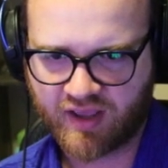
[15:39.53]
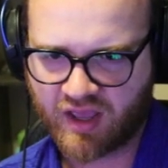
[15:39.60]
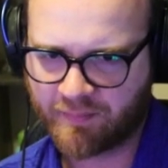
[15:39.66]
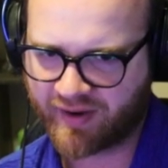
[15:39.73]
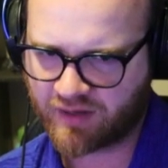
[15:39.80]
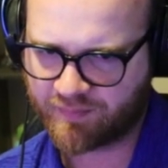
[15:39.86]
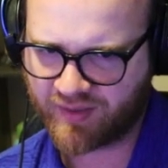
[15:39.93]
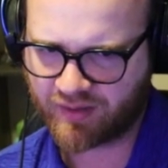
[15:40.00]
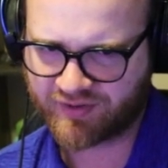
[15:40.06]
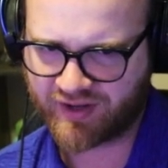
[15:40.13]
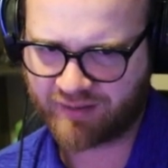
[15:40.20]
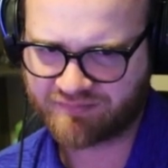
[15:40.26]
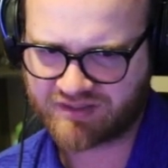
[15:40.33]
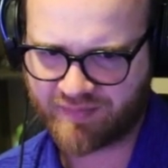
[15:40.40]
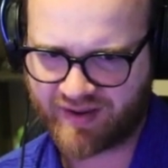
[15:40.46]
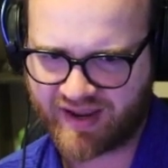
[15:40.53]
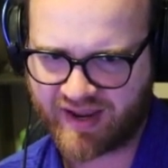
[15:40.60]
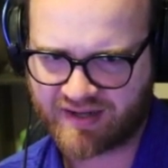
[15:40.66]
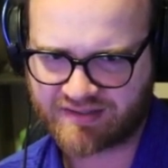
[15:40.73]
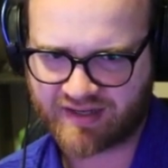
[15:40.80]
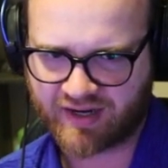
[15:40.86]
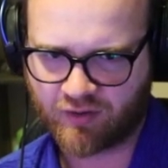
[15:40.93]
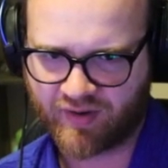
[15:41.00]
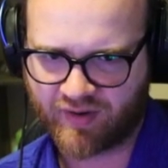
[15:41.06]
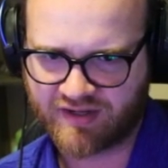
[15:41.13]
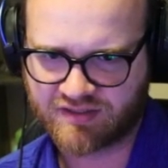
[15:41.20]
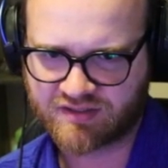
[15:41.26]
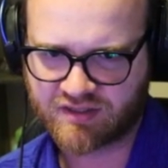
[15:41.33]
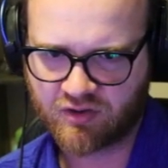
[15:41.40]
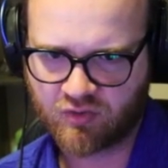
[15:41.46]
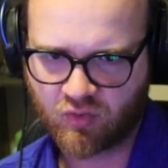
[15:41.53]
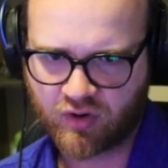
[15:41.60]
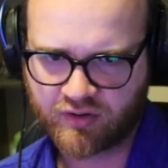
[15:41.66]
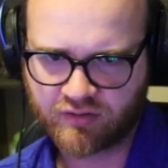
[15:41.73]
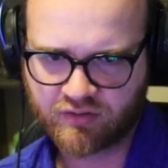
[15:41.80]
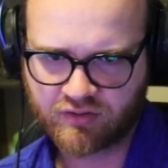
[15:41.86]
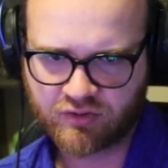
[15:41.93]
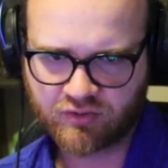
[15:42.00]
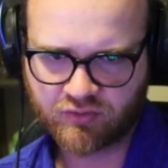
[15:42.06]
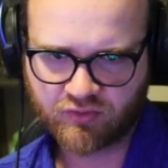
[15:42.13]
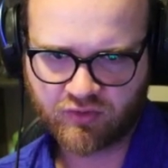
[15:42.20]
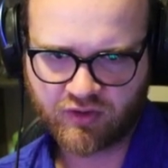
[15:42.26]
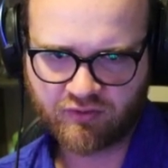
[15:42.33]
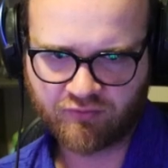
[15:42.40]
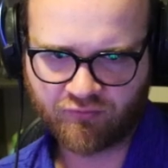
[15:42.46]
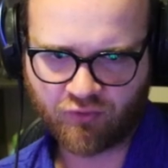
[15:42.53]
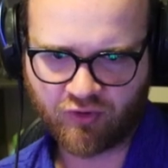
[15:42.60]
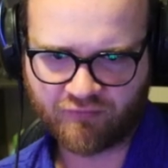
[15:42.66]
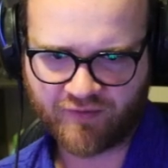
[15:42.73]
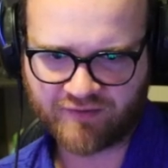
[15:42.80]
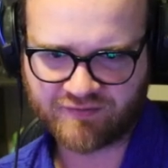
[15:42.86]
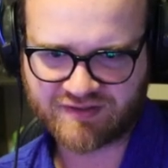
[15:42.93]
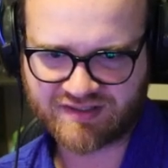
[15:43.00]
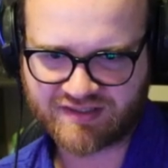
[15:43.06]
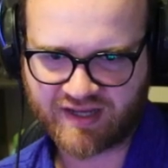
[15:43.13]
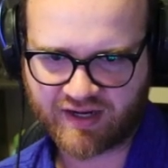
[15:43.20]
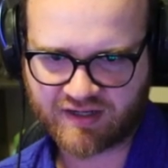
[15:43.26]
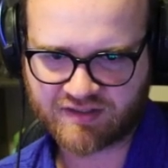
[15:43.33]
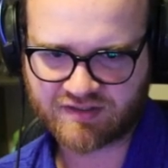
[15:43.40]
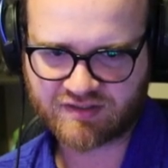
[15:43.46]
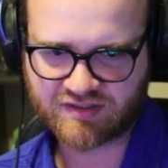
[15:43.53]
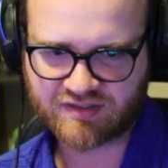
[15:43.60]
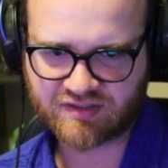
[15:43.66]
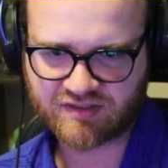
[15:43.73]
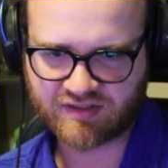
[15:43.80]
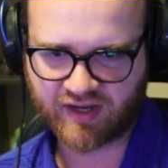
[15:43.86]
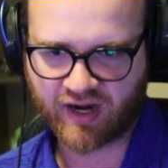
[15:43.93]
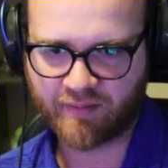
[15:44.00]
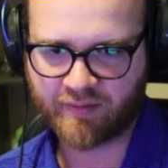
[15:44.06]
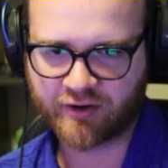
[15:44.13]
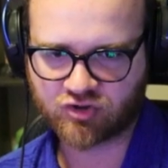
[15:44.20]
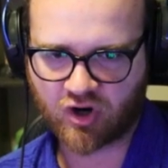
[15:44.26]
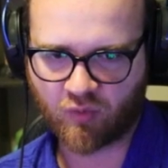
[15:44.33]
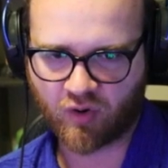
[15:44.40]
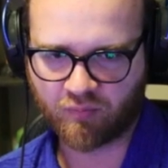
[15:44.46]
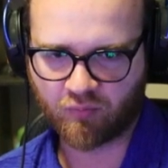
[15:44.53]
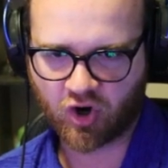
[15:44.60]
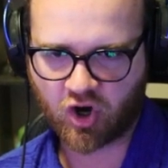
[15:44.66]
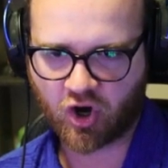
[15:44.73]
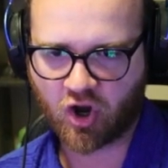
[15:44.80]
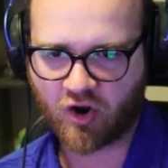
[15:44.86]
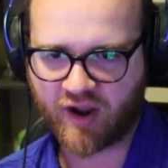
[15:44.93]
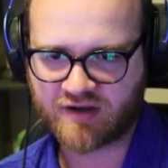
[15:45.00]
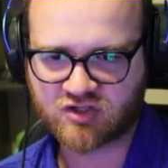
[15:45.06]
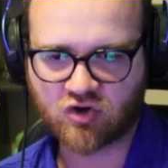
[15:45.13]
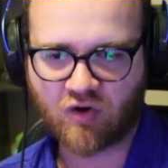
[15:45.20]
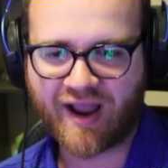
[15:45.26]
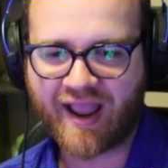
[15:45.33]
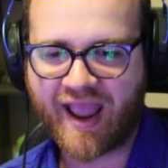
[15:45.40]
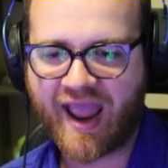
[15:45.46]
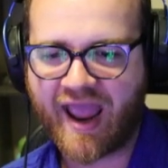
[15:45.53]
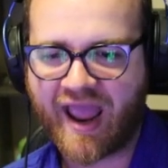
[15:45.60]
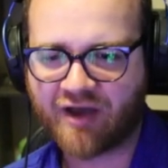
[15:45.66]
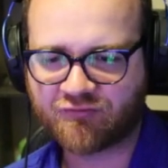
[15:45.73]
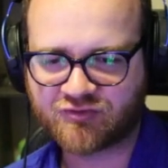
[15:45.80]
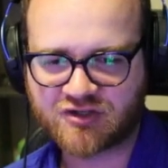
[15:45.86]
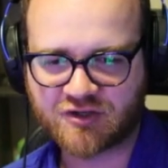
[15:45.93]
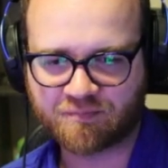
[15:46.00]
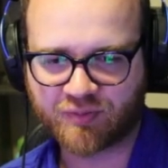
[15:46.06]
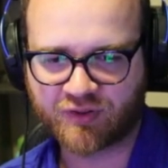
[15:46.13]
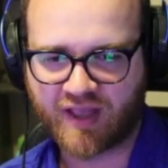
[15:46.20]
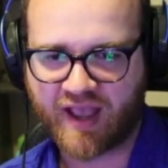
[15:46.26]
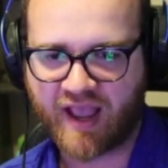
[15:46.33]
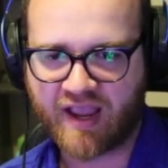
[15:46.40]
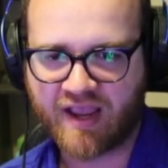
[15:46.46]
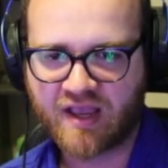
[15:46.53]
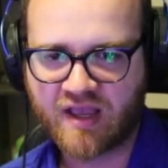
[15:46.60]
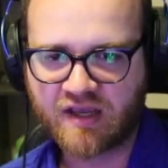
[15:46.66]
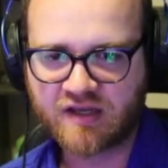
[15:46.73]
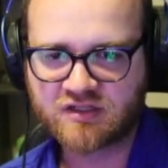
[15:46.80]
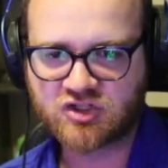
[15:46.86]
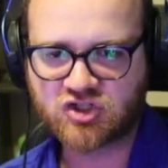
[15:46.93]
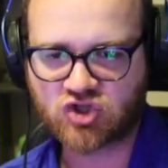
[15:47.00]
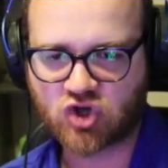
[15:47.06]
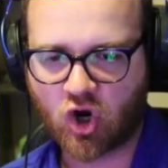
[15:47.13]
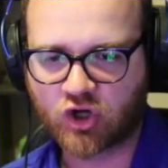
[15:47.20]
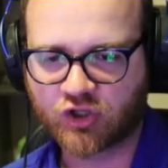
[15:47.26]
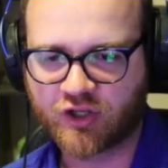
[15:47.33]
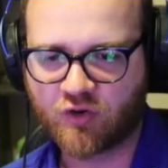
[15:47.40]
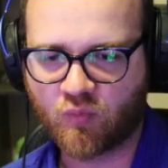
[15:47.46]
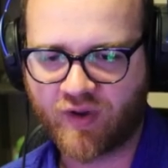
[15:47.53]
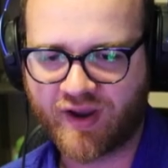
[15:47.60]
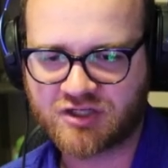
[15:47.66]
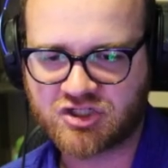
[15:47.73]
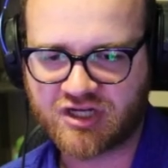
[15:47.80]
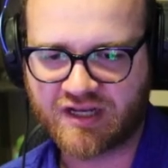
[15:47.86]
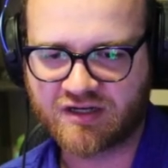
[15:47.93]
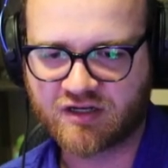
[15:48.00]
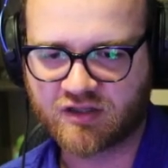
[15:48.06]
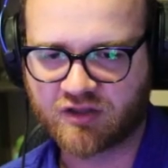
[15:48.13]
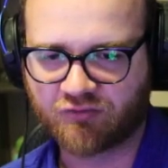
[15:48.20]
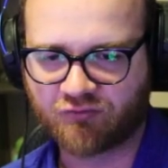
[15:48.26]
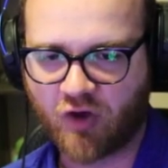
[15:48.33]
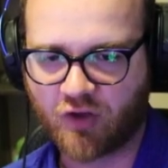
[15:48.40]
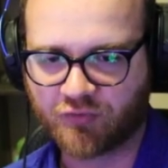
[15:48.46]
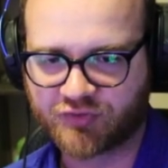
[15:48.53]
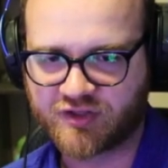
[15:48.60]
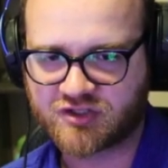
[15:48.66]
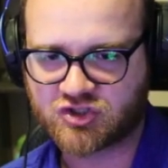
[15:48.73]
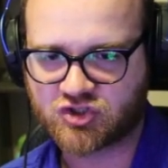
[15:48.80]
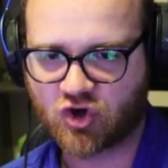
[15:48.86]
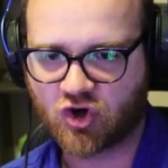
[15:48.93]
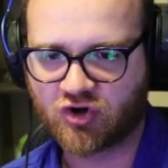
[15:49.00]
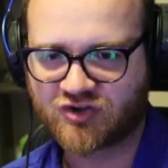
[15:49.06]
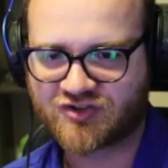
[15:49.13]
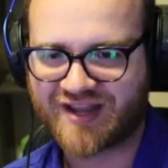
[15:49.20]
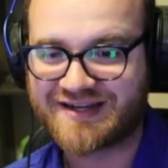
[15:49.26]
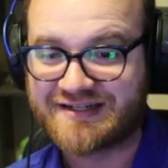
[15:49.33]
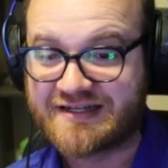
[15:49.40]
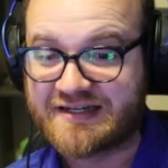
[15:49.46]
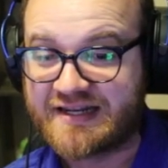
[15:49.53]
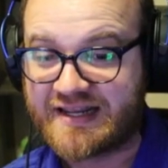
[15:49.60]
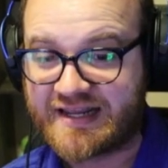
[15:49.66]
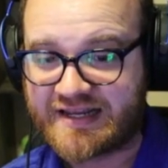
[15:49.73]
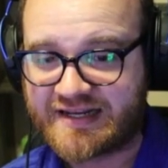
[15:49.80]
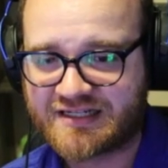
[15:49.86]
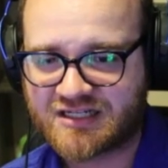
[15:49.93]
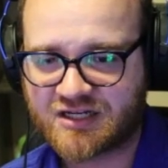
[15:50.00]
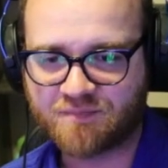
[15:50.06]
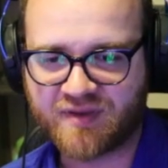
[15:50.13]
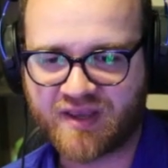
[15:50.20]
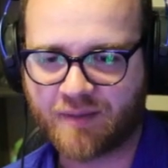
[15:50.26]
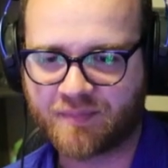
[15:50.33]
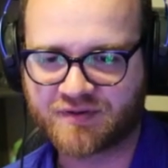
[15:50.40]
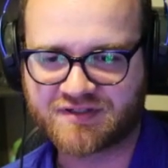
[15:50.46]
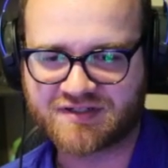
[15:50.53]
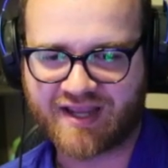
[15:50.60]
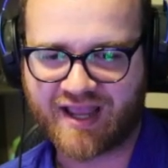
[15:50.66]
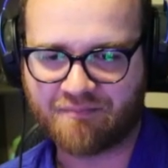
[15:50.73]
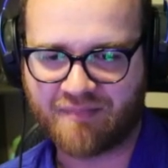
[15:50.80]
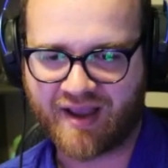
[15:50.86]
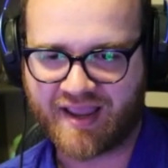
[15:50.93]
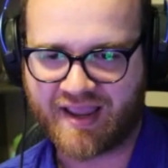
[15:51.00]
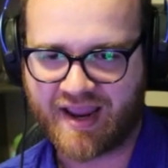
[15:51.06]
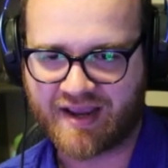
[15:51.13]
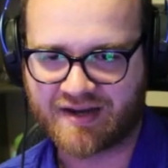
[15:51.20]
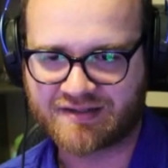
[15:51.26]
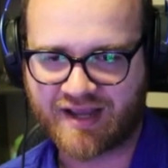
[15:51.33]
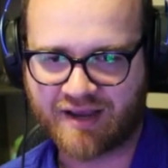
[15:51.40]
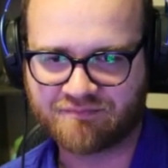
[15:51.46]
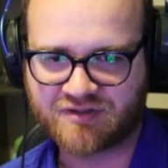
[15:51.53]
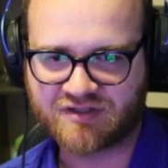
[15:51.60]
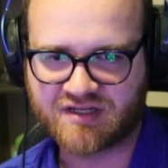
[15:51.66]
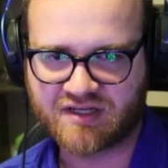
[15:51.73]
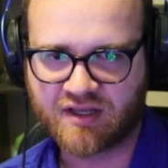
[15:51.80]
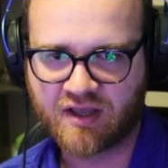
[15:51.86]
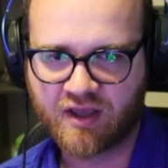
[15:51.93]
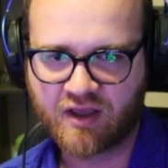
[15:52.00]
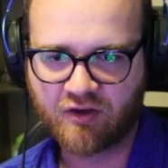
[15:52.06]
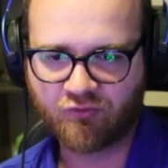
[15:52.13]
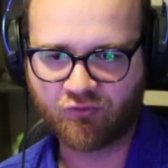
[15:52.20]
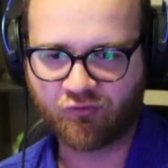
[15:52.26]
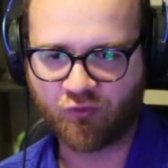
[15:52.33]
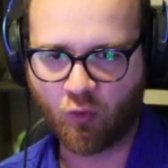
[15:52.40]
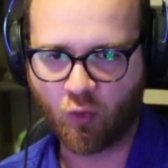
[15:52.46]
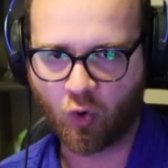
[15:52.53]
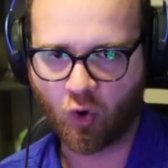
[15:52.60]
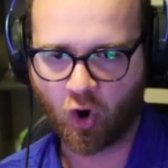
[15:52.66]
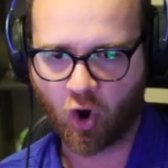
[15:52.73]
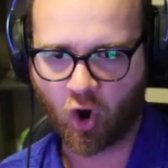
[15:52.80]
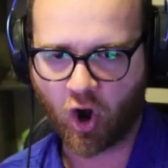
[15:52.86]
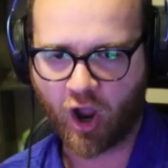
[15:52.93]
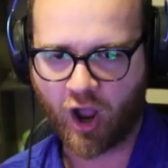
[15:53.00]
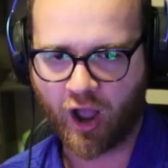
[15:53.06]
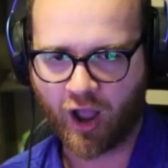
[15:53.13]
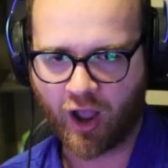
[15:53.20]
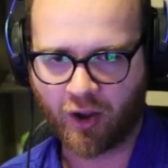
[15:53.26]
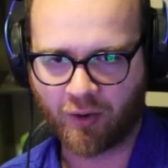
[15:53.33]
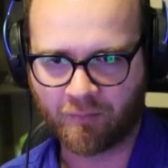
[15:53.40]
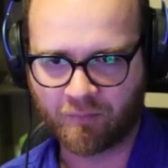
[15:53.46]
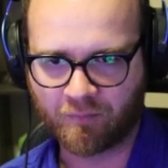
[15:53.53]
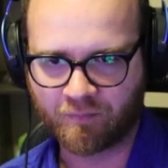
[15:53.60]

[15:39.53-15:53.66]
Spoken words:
Am I going to be able to empty my hand anyways? 1, 2, 3, 4, 5, 6. Yeah, I'm going to draw one more card. Okay, so I have to play Scarlet Witch into the vault this turn because I need to be able to get my hand empty for, I